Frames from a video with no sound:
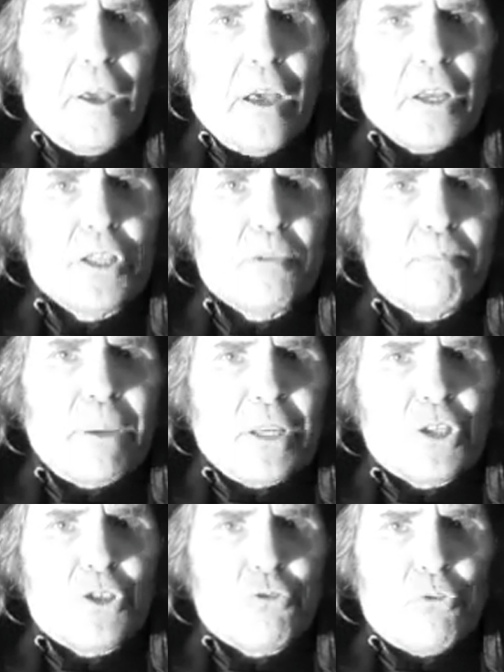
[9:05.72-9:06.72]
a
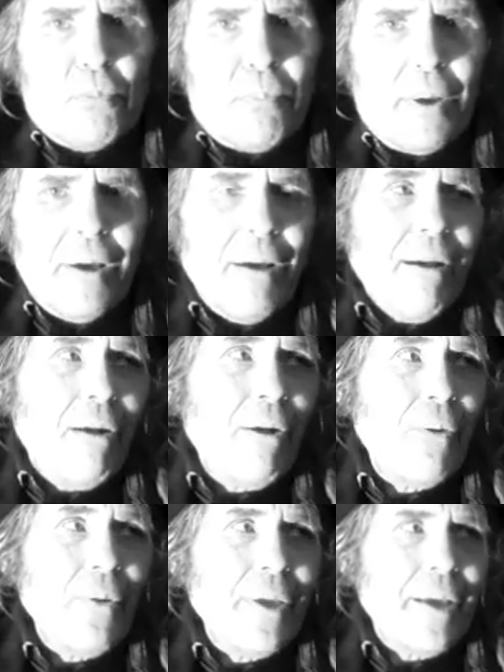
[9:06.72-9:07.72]
space trooper."
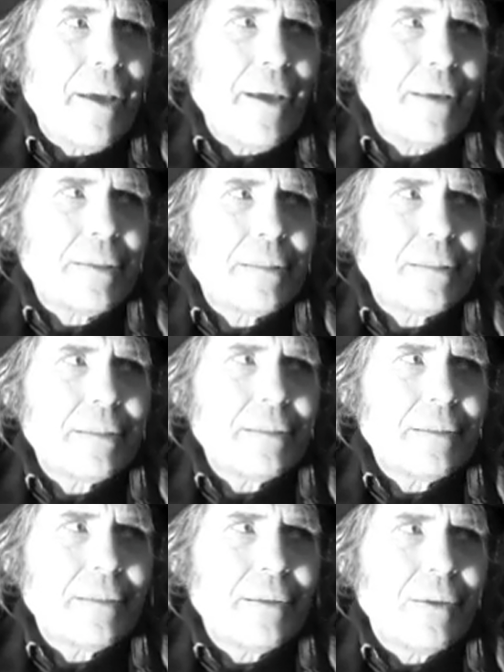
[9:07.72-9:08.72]
"Oh,
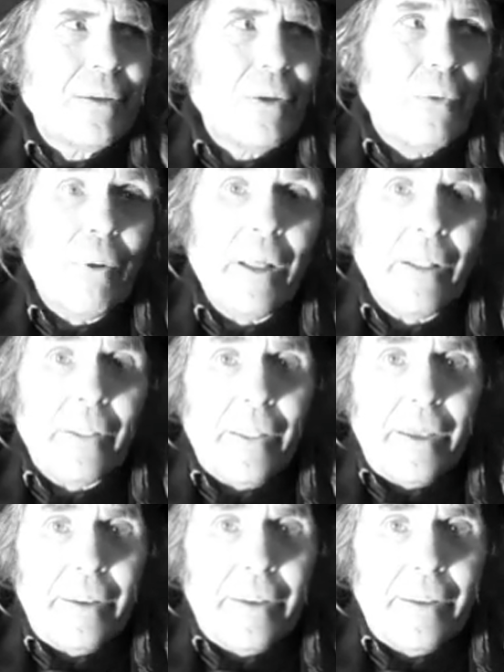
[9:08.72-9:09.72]
yes." "Well then."